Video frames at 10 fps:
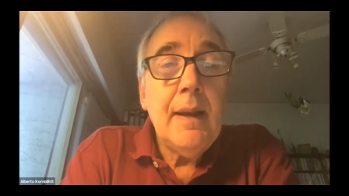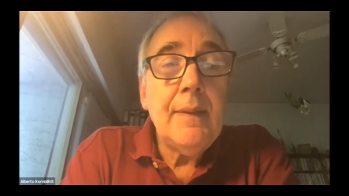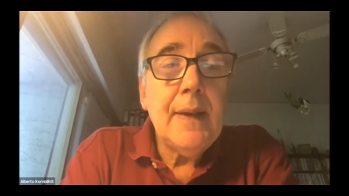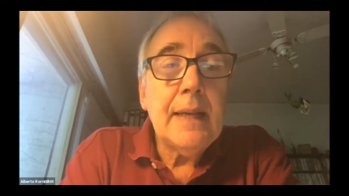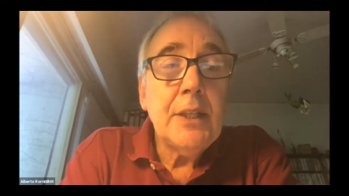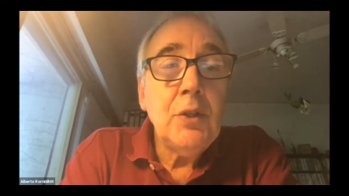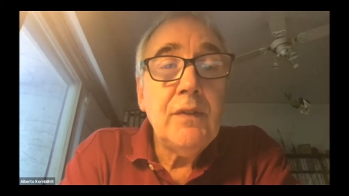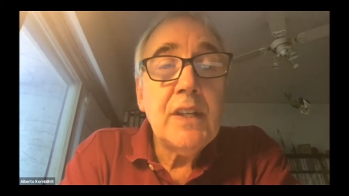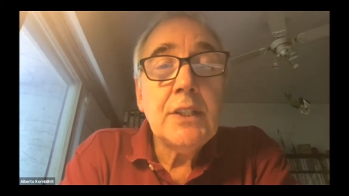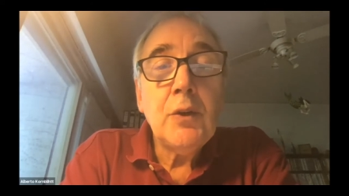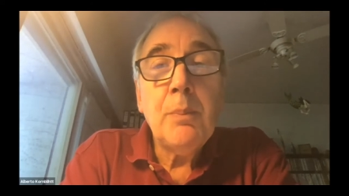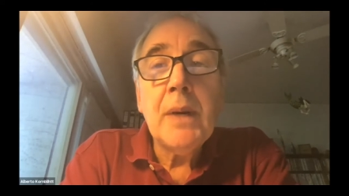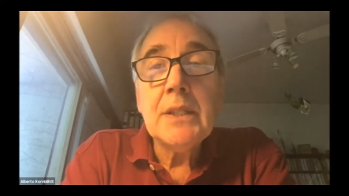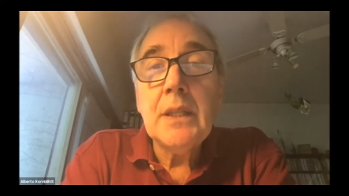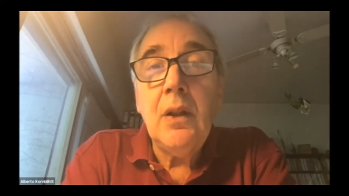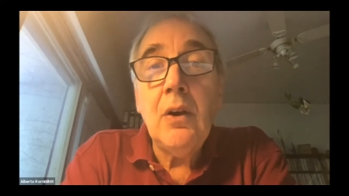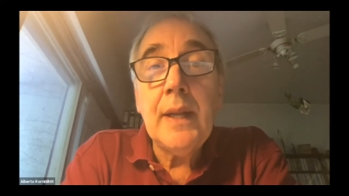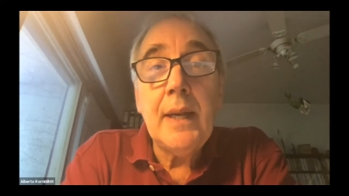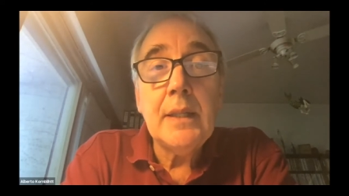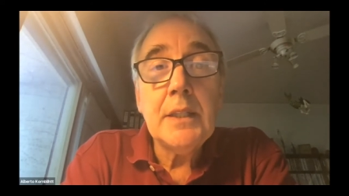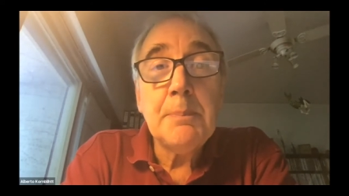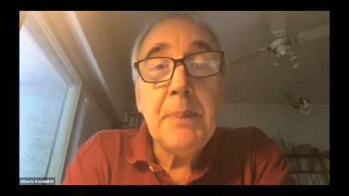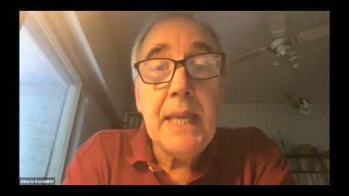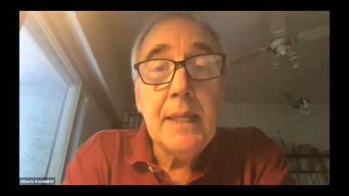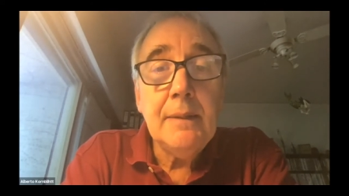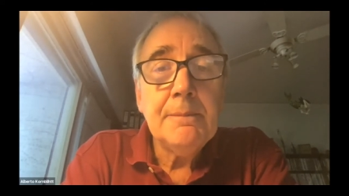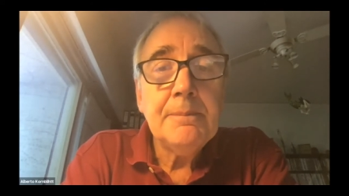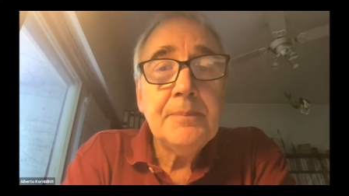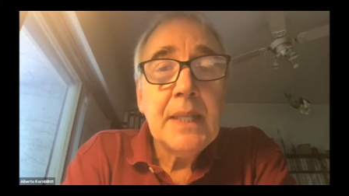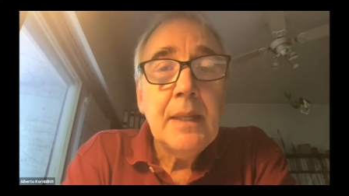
and at the University of Barcelona in Spain,